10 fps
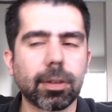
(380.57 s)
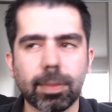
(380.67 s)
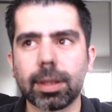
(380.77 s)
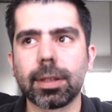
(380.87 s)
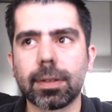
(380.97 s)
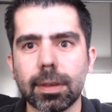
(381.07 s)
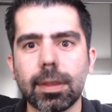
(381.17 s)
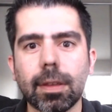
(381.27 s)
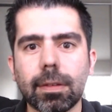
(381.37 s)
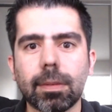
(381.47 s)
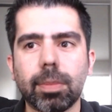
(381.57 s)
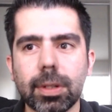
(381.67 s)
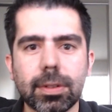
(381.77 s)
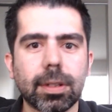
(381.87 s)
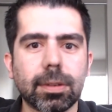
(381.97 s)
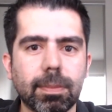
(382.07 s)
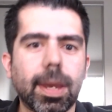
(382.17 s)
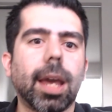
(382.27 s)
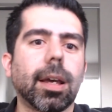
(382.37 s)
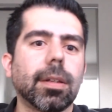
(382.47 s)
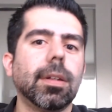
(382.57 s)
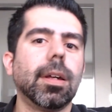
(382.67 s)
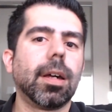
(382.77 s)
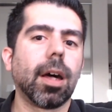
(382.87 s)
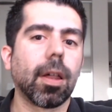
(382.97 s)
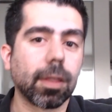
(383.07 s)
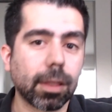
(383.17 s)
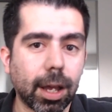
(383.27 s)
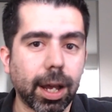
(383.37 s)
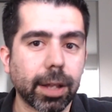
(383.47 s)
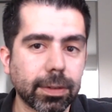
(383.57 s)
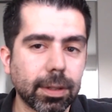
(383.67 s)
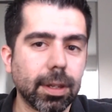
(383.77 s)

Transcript: But at least this pushes back a lot,